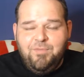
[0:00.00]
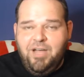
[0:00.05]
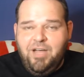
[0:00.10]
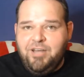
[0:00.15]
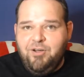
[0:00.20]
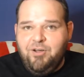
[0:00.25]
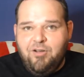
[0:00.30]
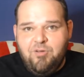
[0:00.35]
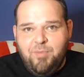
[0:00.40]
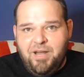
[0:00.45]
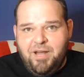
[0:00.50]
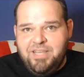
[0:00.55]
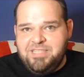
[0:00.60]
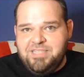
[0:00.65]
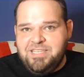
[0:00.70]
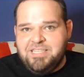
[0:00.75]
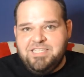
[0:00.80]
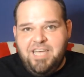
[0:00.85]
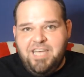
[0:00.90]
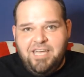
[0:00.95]
know
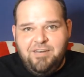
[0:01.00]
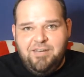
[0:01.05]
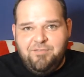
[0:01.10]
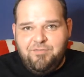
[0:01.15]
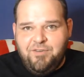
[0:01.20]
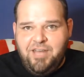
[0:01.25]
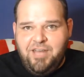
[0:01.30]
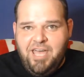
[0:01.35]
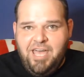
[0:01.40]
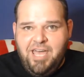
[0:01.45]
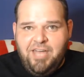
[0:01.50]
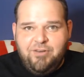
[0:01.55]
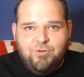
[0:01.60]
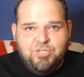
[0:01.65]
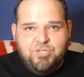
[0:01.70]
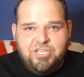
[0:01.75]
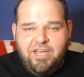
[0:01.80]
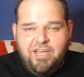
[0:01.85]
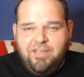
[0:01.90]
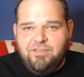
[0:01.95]
everybody's excited for that. I know
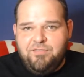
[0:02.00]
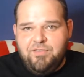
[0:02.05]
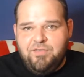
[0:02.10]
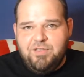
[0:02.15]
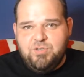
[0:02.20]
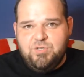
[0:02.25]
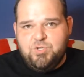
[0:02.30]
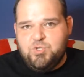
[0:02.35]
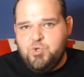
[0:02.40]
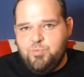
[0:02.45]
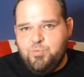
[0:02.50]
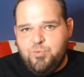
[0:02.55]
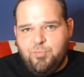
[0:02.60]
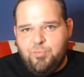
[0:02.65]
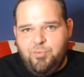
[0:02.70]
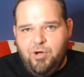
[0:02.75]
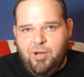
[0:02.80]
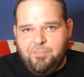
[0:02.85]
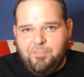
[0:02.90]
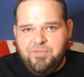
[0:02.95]
Giants fans are super
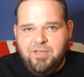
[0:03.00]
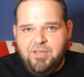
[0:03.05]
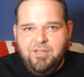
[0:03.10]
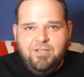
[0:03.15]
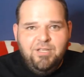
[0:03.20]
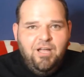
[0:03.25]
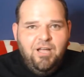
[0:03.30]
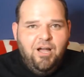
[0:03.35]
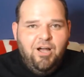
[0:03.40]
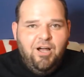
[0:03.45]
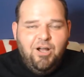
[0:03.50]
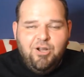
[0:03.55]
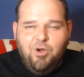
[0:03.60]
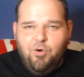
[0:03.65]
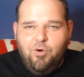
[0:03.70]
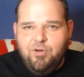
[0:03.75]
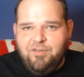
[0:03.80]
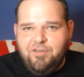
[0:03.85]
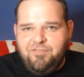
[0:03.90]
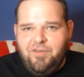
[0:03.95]
pumped.
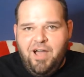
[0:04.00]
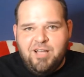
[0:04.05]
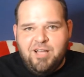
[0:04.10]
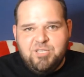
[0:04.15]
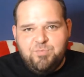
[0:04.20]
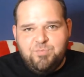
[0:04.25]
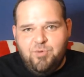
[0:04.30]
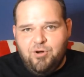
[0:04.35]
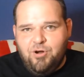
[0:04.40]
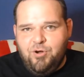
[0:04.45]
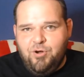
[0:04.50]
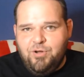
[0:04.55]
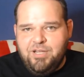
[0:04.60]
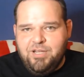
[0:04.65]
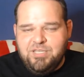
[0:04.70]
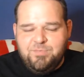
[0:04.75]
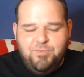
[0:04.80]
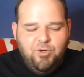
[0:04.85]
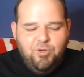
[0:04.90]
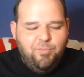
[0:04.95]
Going to Foxborough
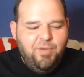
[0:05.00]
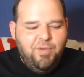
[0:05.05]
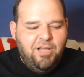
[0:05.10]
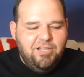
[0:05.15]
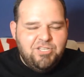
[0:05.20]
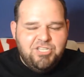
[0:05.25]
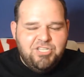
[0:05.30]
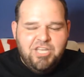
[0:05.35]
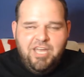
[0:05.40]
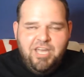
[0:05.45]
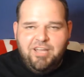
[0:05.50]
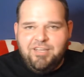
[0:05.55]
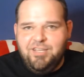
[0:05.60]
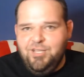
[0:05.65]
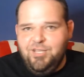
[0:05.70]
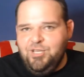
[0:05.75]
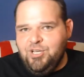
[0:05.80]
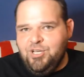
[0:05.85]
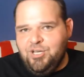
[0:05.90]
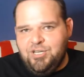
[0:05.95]
against Bill Belichick.
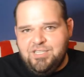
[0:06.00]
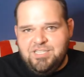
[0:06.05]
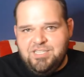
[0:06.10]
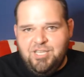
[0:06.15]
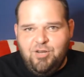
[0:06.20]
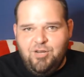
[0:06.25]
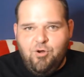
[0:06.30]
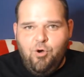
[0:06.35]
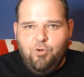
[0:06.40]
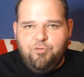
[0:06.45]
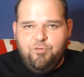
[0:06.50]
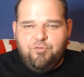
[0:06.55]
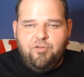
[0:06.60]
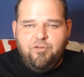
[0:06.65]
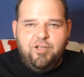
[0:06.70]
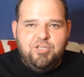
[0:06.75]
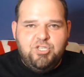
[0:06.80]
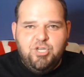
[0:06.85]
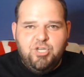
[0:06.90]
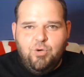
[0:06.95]
Going to see their old
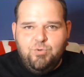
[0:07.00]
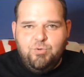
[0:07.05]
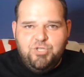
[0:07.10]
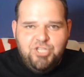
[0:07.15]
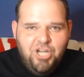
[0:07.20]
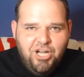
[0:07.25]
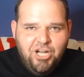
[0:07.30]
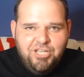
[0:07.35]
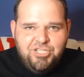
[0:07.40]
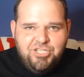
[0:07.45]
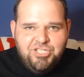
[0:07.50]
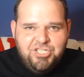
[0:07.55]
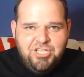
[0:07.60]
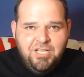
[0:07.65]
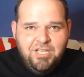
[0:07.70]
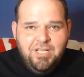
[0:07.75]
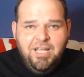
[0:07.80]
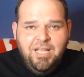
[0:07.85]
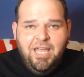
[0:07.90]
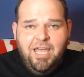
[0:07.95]
friend Joe Judge.
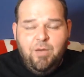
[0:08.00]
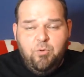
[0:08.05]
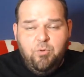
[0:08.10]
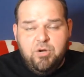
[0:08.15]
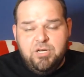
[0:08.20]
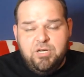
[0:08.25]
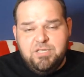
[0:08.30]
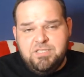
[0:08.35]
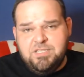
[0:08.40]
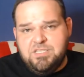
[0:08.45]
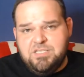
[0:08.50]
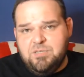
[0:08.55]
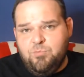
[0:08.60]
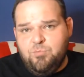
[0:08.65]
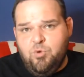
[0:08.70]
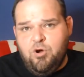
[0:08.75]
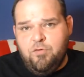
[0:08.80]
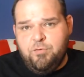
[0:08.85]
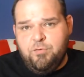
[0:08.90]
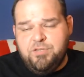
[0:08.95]
And we're going to see some
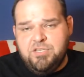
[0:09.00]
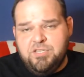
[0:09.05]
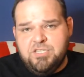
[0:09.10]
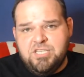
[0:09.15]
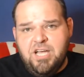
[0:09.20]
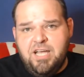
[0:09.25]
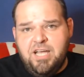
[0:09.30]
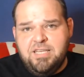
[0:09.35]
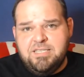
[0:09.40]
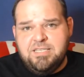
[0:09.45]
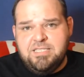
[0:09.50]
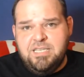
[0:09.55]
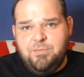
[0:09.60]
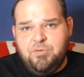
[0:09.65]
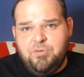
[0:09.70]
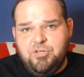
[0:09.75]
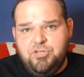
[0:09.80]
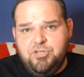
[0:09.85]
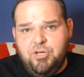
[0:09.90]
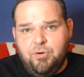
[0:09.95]
more of what this Giants team
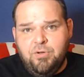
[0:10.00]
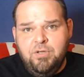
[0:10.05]
could do.